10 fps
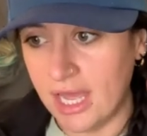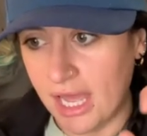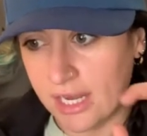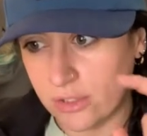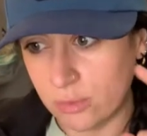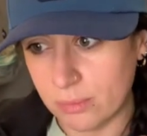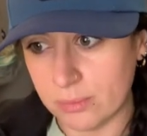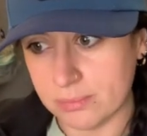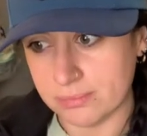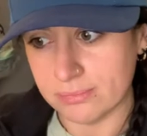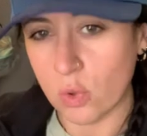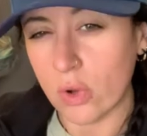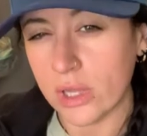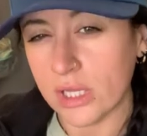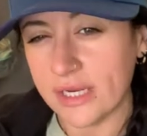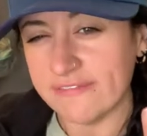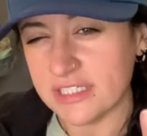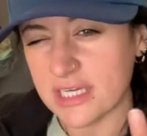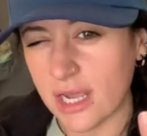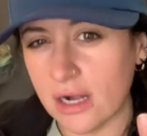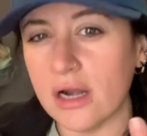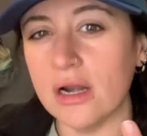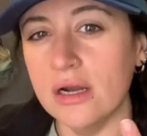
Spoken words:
and you coil it even tighter